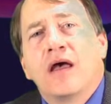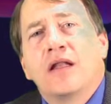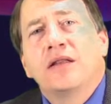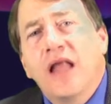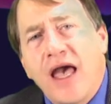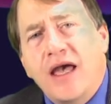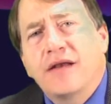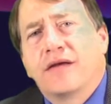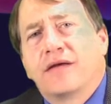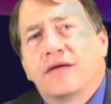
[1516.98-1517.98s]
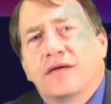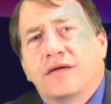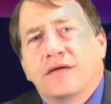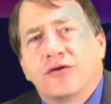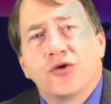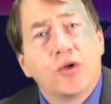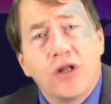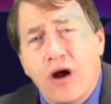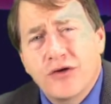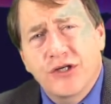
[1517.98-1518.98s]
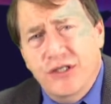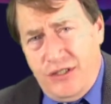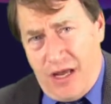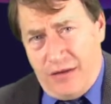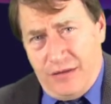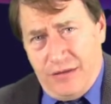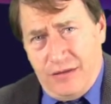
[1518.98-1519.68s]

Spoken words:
led to a large extent